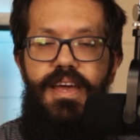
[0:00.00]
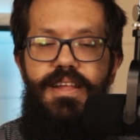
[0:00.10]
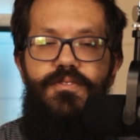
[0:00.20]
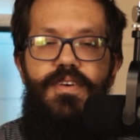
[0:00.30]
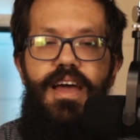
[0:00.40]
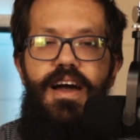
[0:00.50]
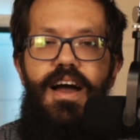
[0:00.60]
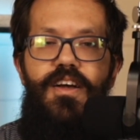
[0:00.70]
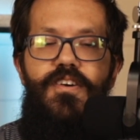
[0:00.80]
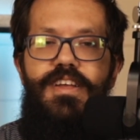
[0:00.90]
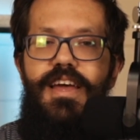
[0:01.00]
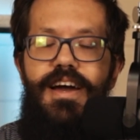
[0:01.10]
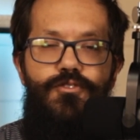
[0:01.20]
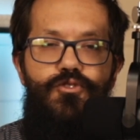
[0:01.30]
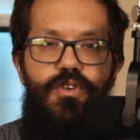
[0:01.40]
I was like, I already
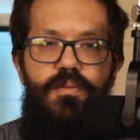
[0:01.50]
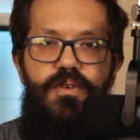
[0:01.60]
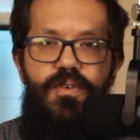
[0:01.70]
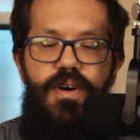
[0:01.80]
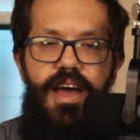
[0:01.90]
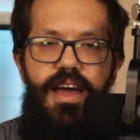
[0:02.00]
got in trouble,